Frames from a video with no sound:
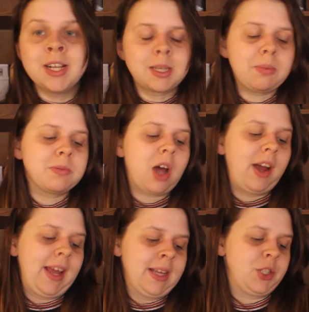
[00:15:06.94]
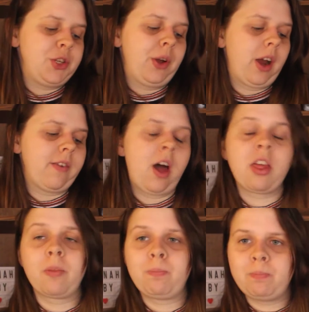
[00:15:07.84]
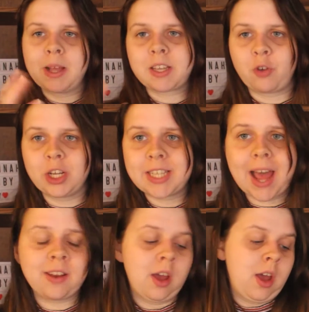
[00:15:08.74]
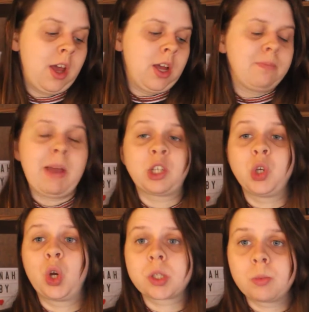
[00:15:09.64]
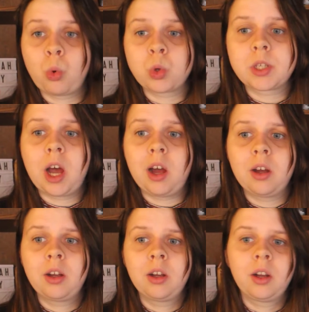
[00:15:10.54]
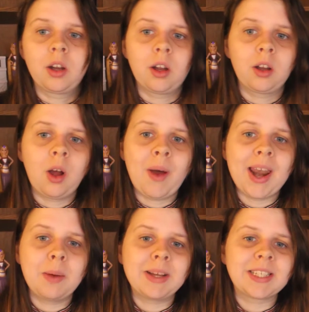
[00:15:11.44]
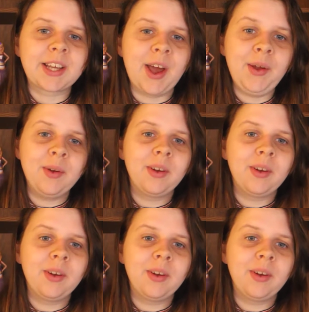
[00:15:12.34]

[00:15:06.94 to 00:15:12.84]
Some of them tie into kind of other bits I've already said. Make sure you've got some water. Oh, hello Indigo.